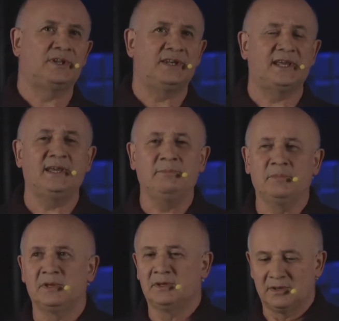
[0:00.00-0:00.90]

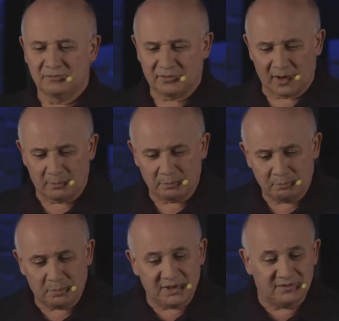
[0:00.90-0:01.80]
today
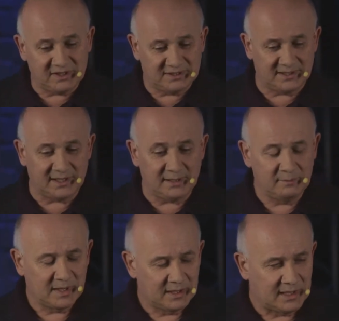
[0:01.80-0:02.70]
from BVC.